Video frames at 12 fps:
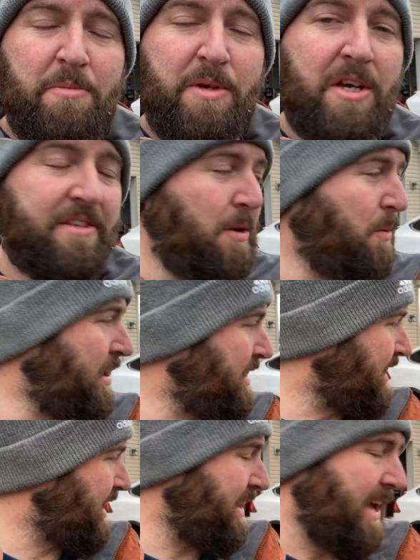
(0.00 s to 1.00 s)
because I wanted
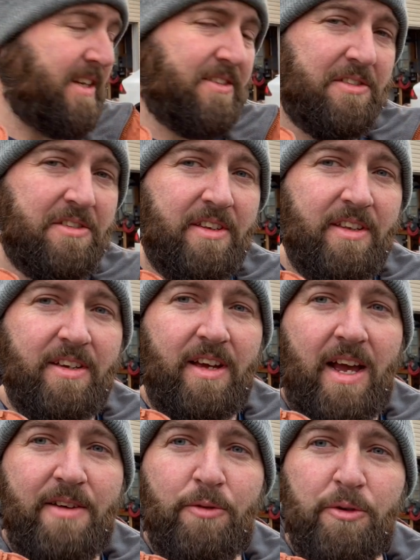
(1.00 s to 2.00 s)
to get access to the
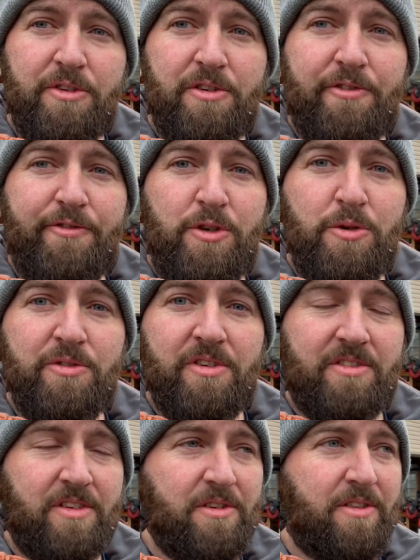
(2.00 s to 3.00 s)
high voltage fuse
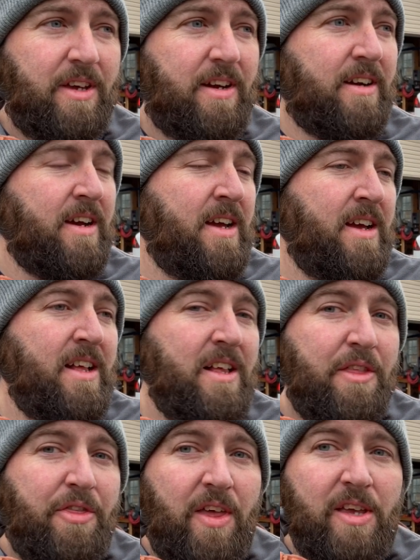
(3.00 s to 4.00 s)
that's under there.
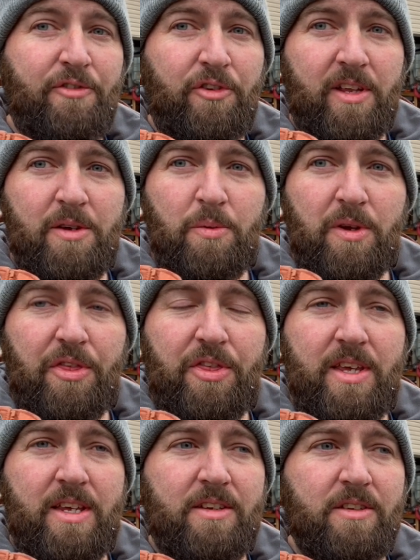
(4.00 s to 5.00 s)
Thankfully, with
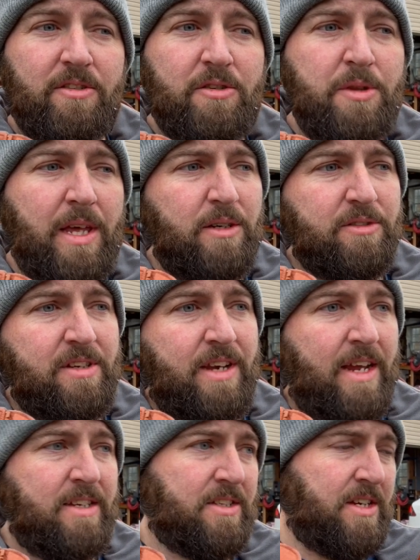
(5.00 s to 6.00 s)
the
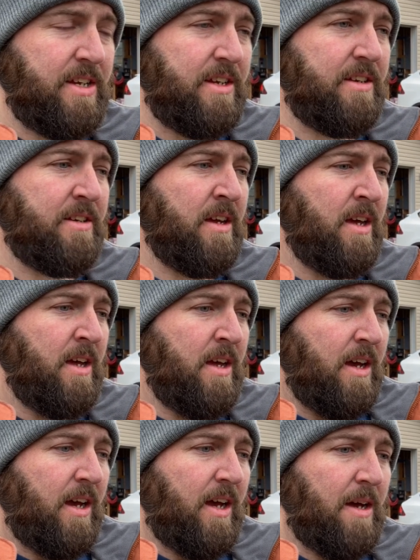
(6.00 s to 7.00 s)
2019
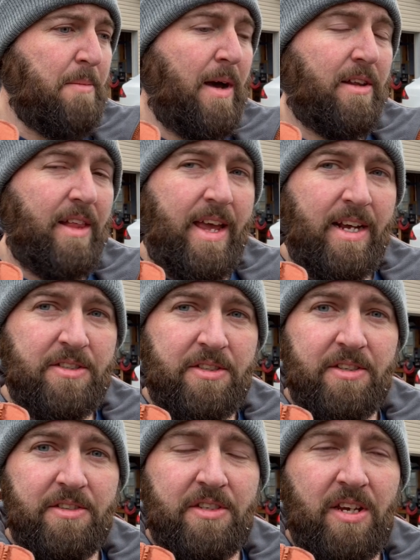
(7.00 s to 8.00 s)
Model
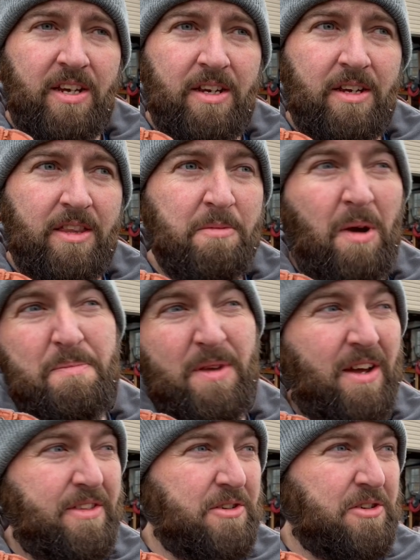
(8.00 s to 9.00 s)
X's, there might be
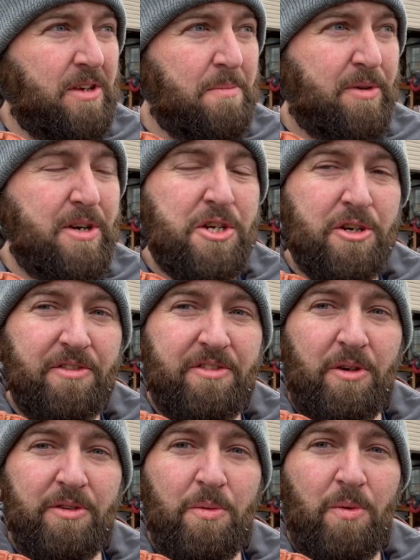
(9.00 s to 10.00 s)
others. I'm pretty sure it's the
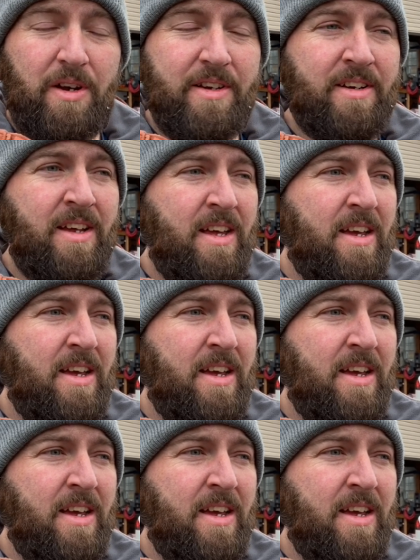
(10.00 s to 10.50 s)
only one.